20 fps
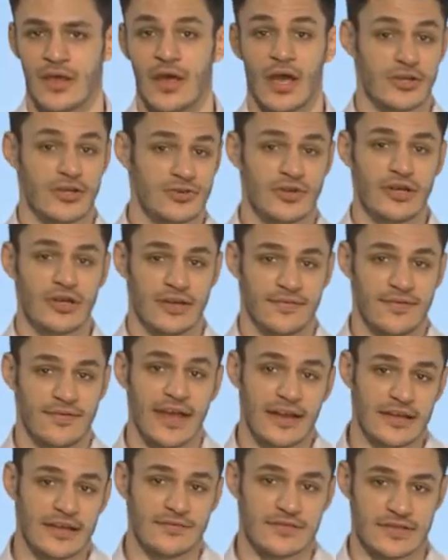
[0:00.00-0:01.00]
A truly
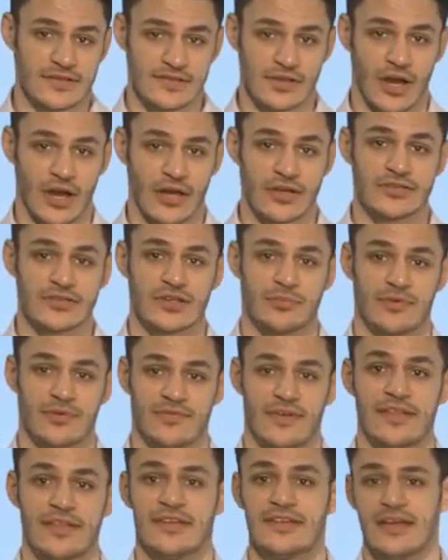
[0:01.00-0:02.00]
effective design should
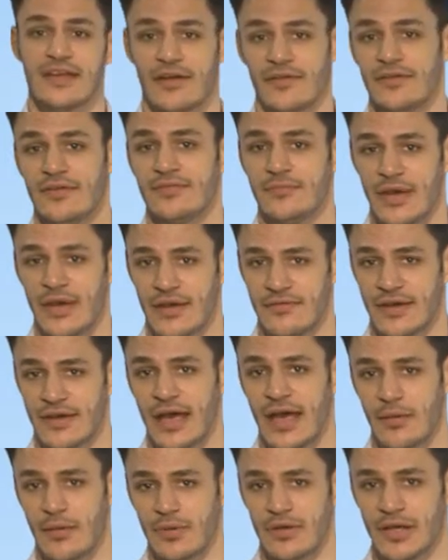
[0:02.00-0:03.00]
prevent this error from ever
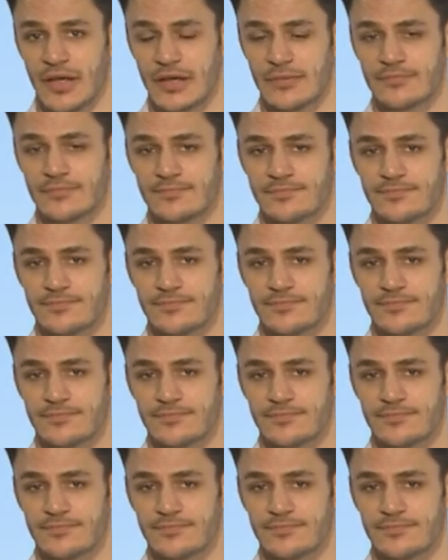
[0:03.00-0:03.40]
happening.